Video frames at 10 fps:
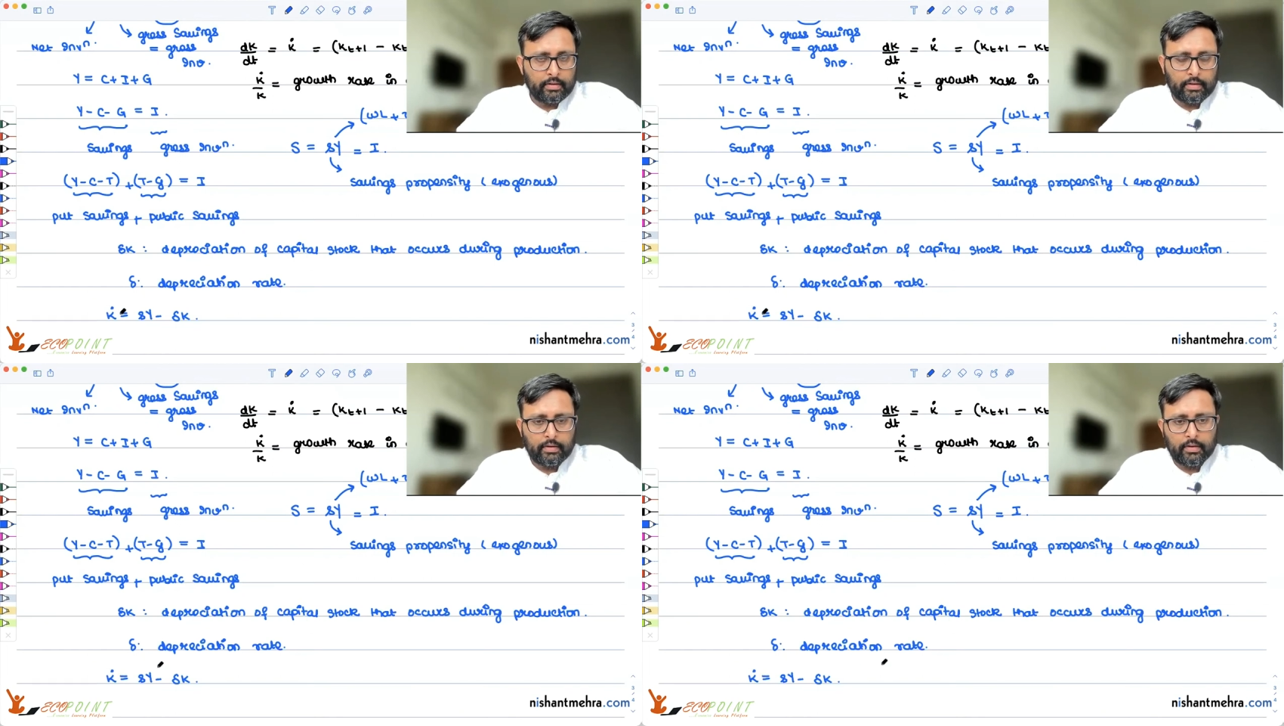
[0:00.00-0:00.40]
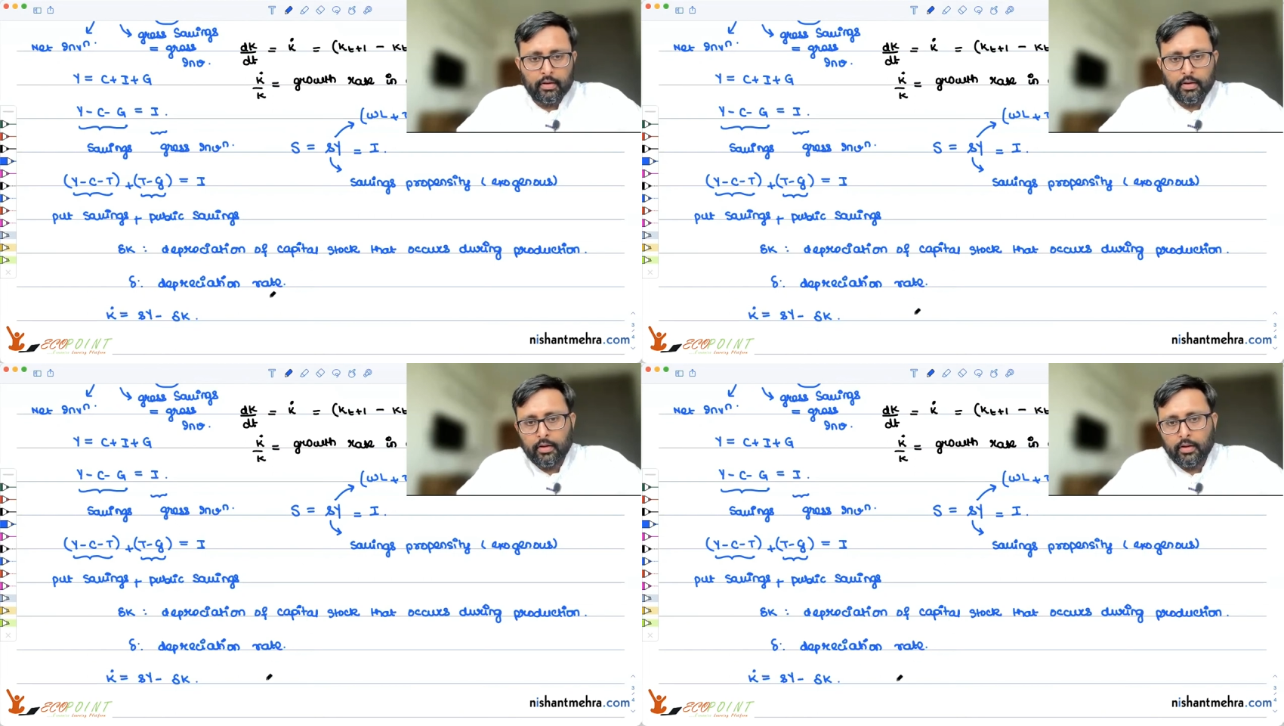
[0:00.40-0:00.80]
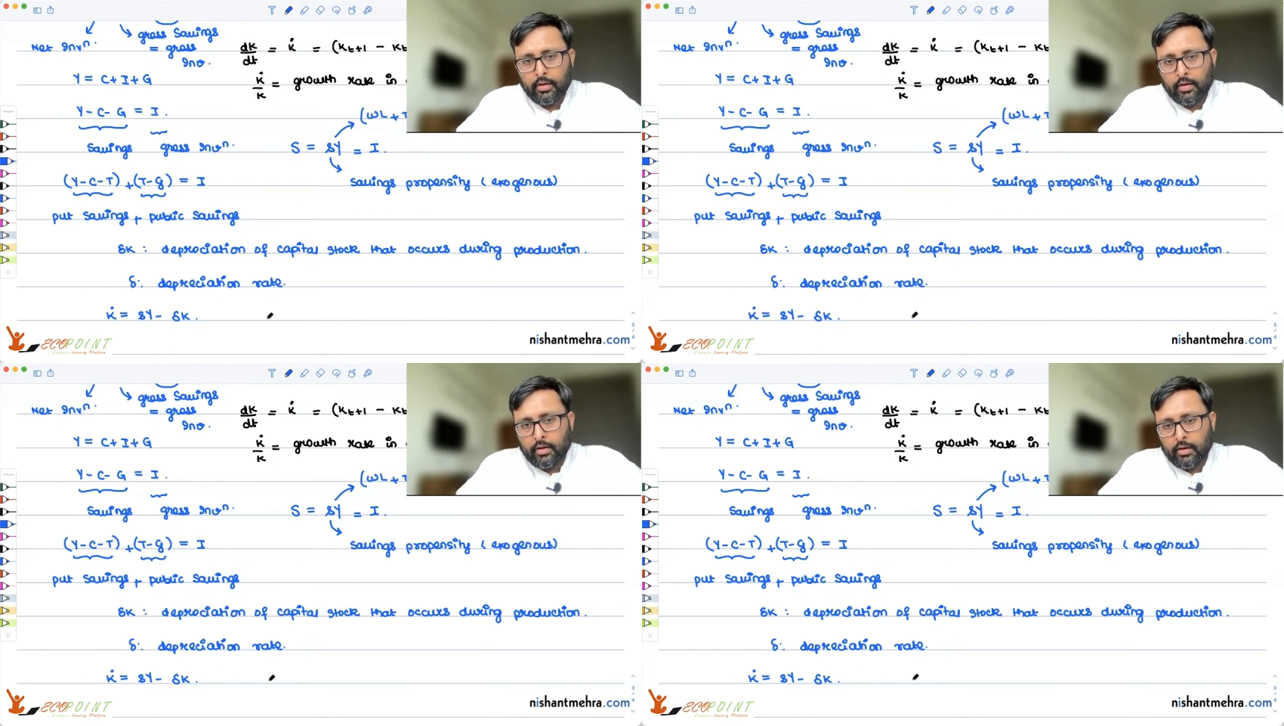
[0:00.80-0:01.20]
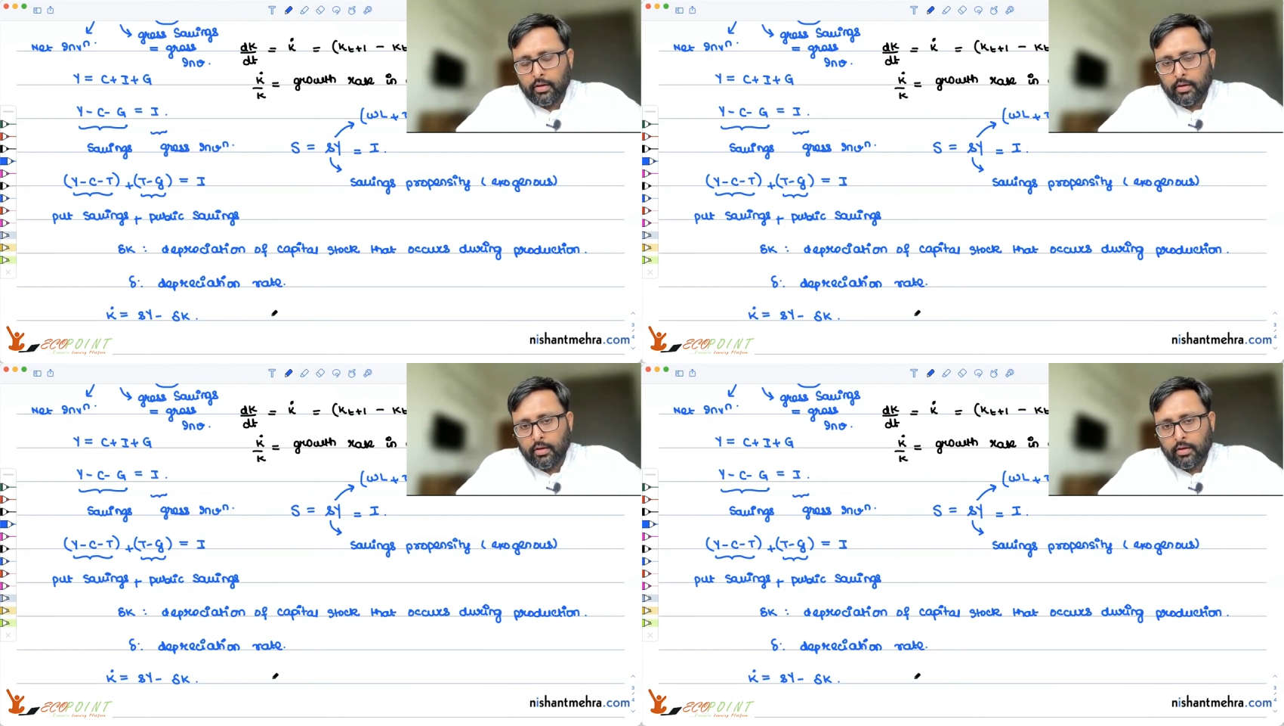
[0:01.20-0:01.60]

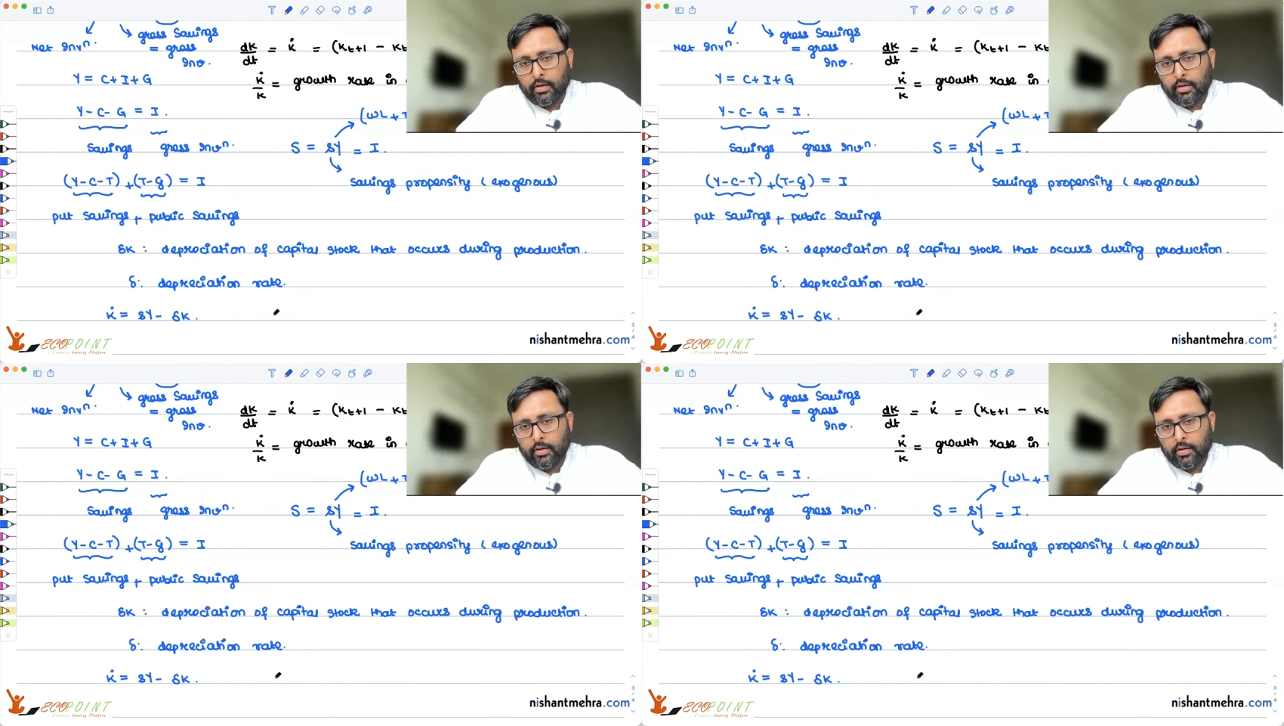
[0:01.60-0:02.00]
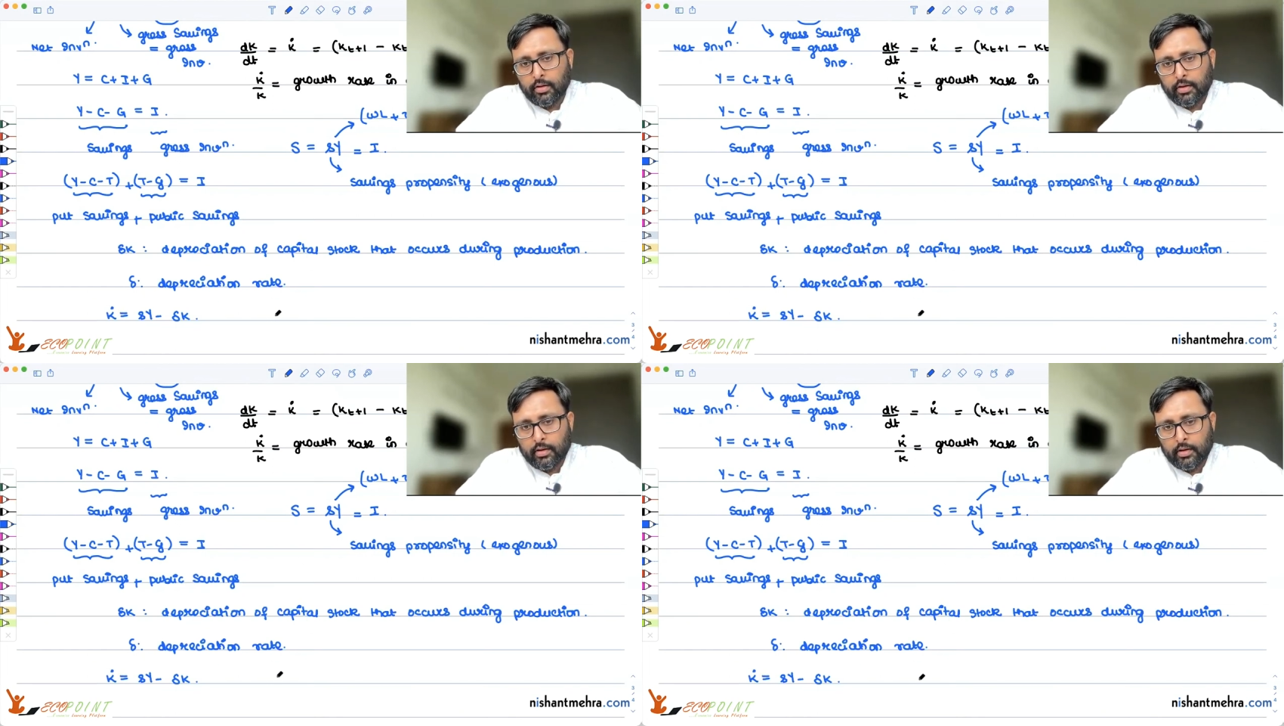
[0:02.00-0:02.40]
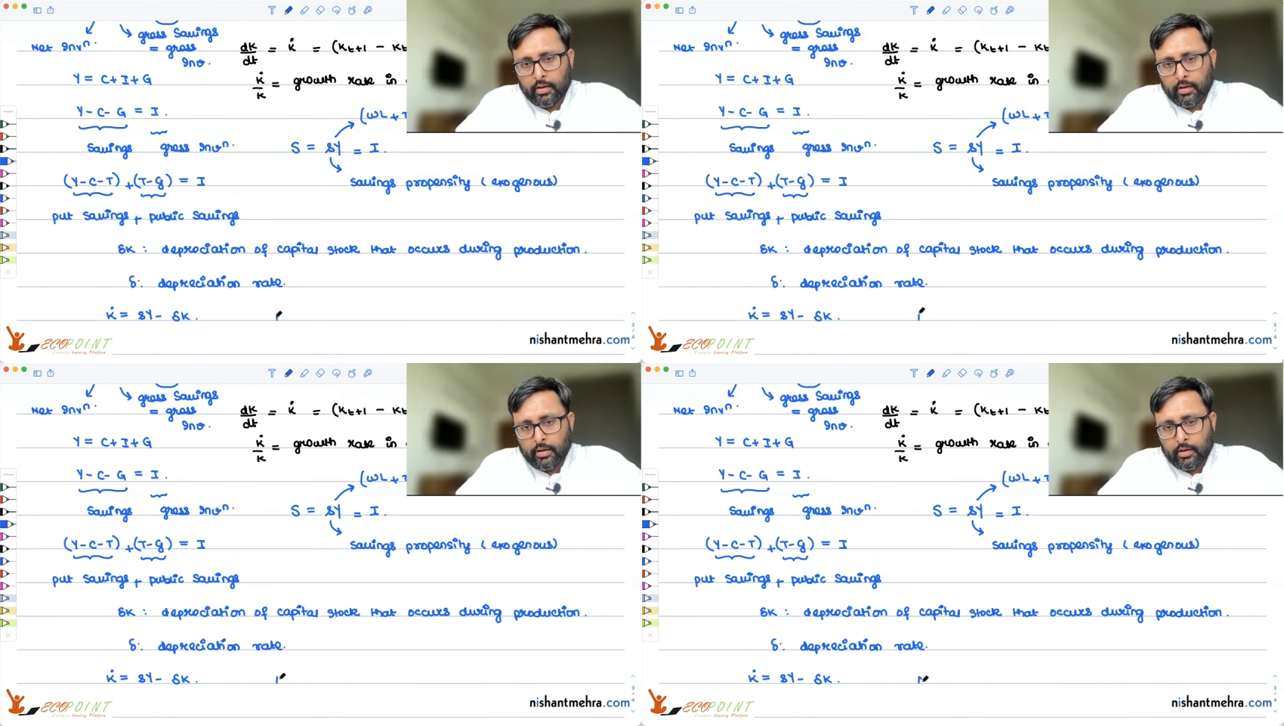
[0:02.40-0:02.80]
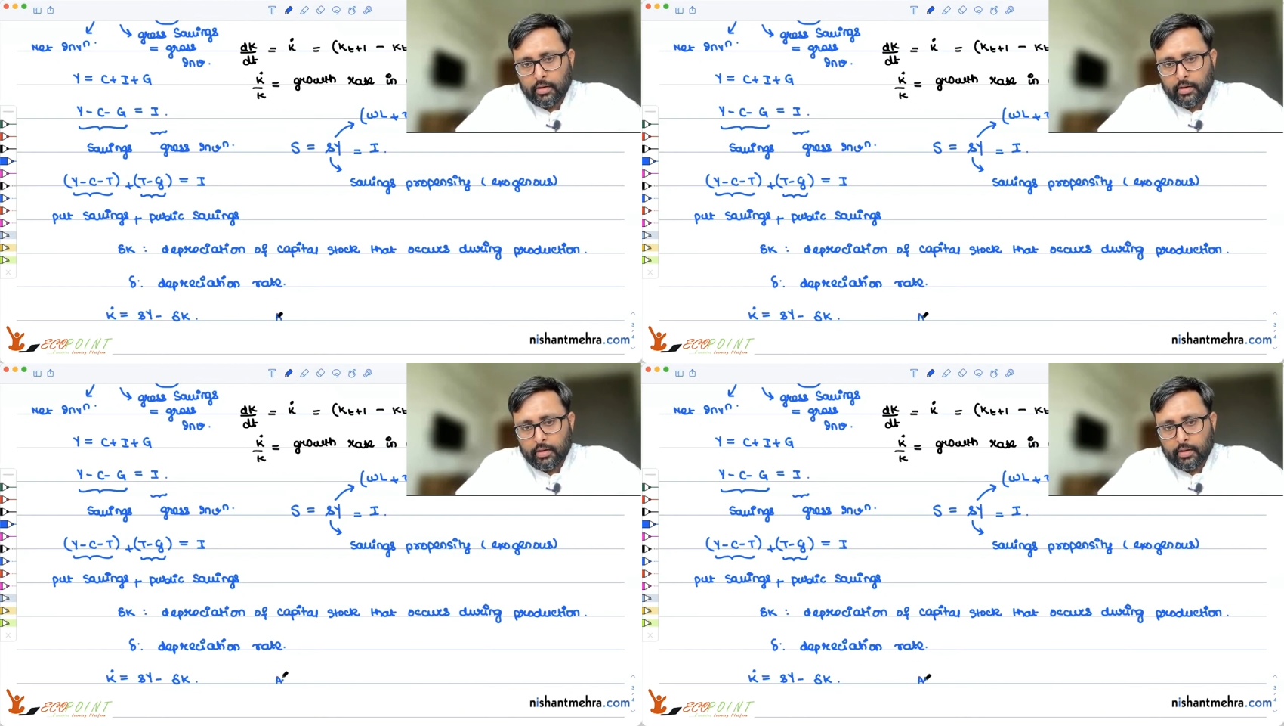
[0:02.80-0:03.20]
Nothing is said.